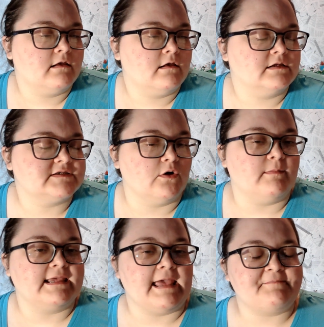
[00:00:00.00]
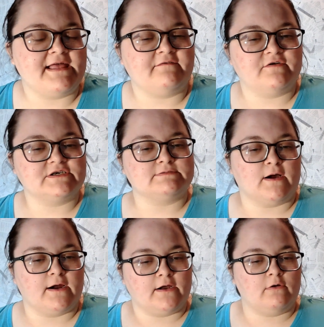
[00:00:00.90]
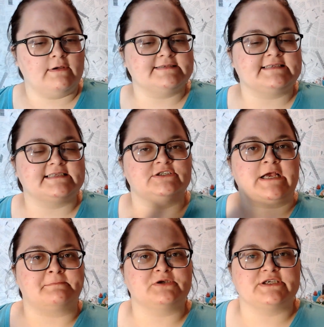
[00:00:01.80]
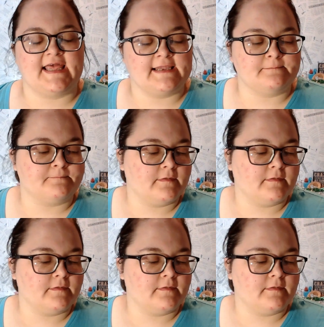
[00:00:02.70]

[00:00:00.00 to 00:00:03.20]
So my game plan for tomorrow is to get to chapter 10.